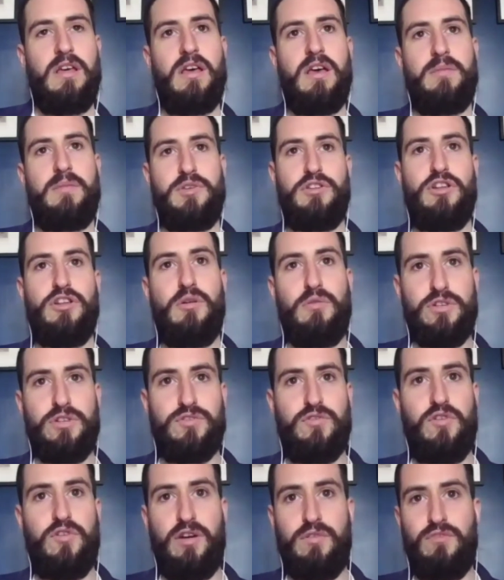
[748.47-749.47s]
You know
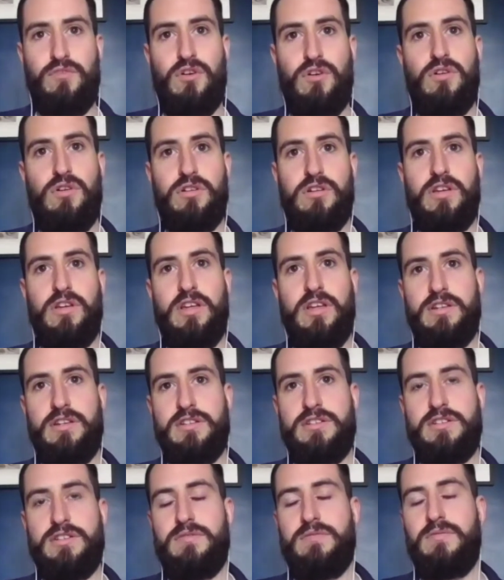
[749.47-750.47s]
what's right and wrong,
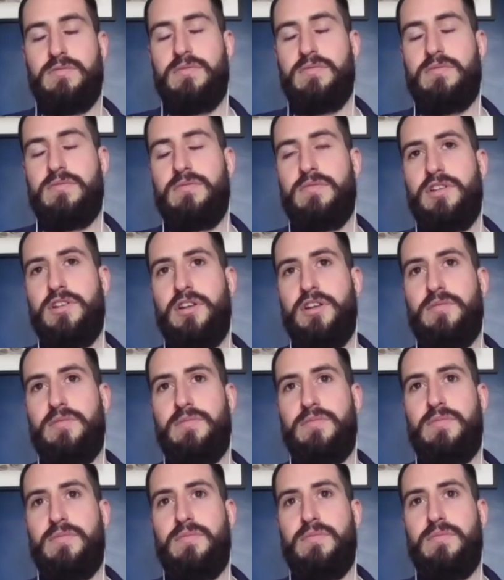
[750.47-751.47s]
and it
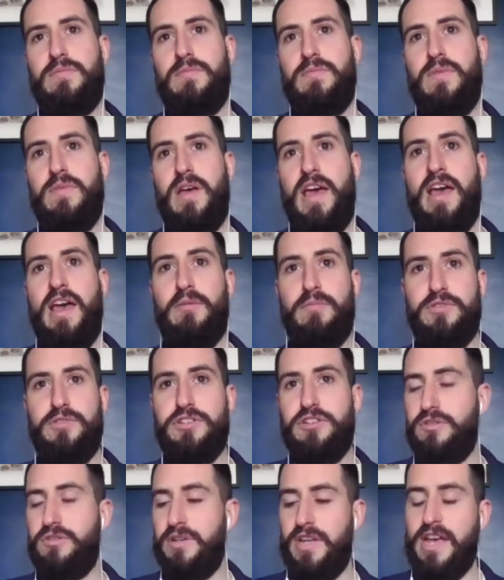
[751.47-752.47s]

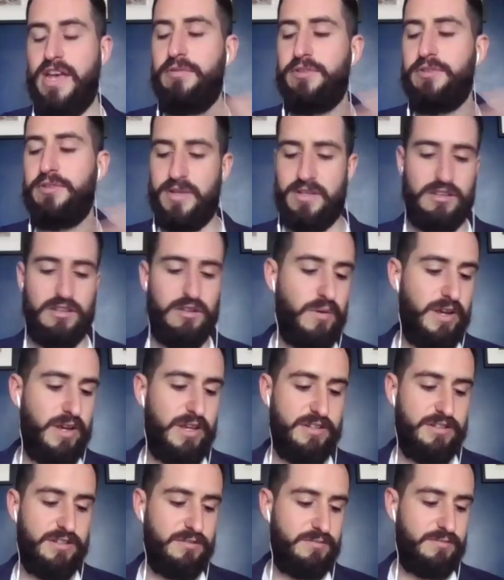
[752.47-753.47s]
helps me in other
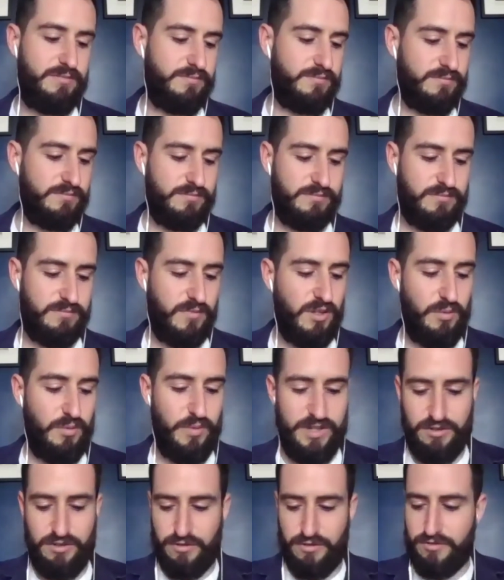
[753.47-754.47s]
ways.
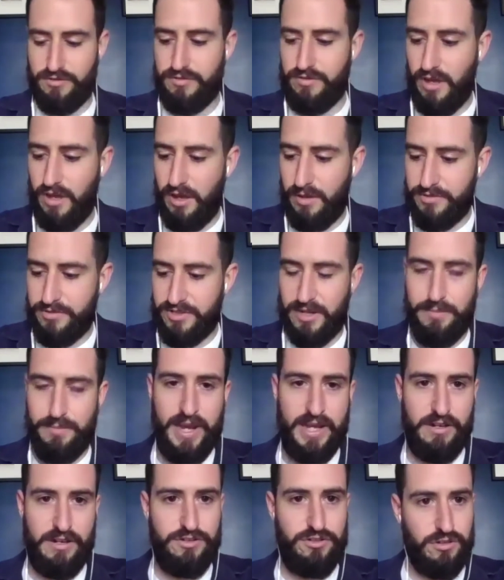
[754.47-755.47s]
We do
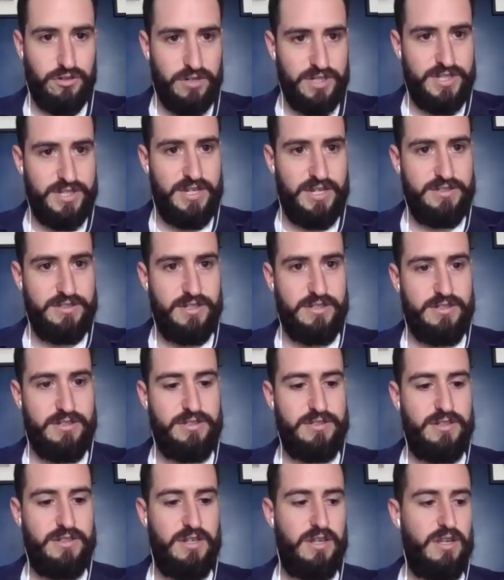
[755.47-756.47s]
champagne and chocolate
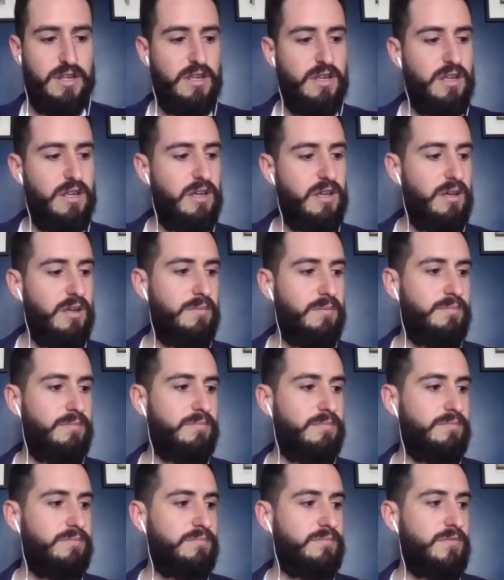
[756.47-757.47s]
tastings,
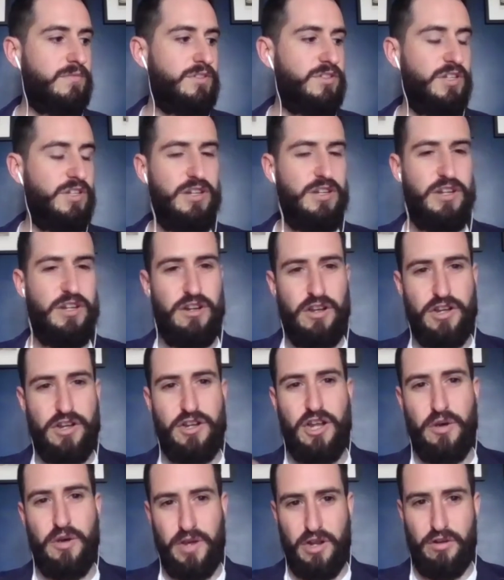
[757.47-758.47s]
so you
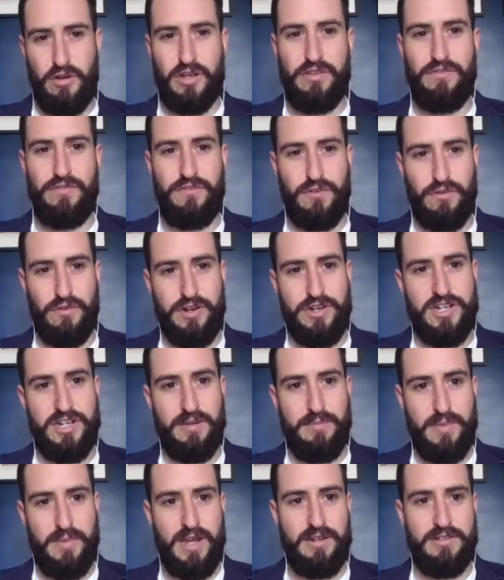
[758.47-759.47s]
know what you're looking for in
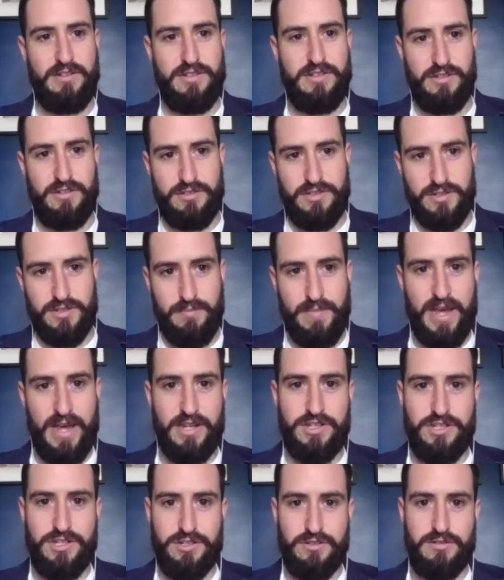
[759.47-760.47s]
champagne to
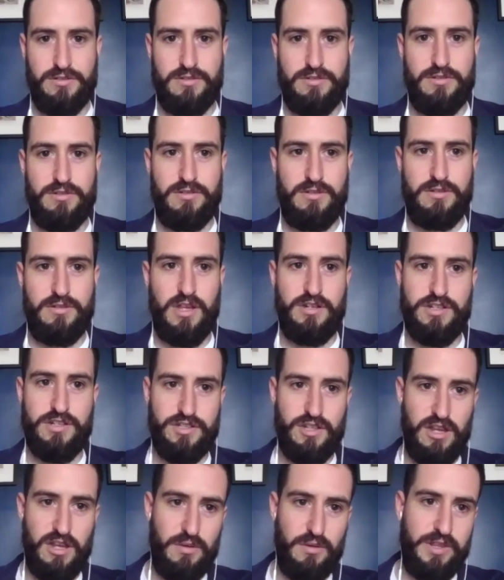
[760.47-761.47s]
match a
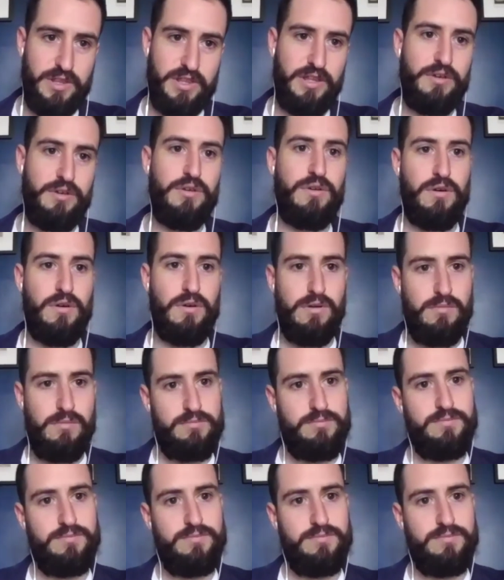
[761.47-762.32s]
dessert with it, or